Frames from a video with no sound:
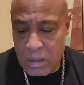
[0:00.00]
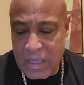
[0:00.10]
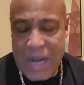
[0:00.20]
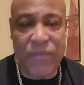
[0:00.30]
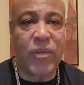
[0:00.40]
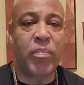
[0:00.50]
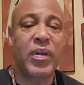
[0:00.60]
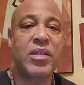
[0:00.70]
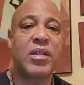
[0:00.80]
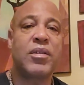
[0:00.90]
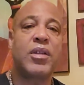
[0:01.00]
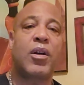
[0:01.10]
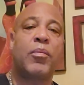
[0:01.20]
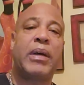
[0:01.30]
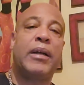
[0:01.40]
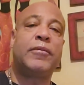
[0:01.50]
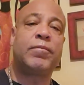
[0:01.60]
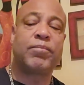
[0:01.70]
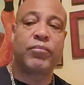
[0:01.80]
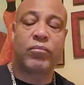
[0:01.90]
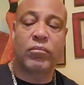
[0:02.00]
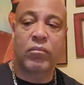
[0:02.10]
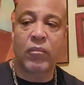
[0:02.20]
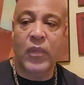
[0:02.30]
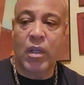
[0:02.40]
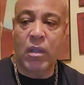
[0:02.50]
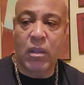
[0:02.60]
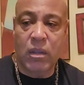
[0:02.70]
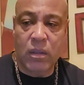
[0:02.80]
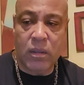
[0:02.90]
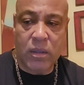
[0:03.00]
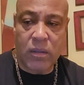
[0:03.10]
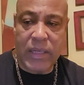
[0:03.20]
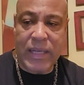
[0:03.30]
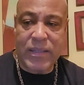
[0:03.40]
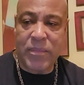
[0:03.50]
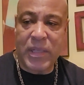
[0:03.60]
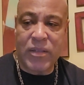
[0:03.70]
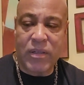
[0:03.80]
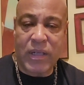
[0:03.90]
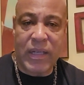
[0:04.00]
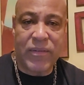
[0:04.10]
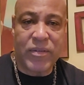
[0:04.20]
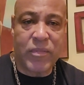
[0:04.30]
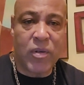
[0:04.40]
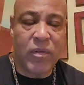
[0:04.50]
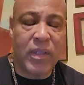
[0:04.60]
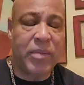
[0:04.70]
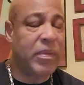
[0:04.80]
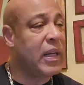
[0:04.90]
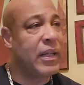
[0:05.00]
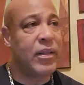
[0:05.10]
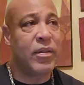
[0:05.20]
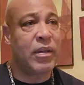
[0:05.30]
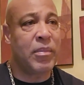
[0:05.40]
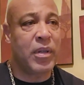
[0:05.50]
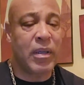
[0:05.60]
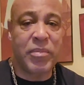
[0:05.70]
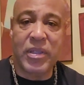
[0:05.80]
The After Prison Show, man. So guys, I'm not trying to have smoke with anybody, dude. I'm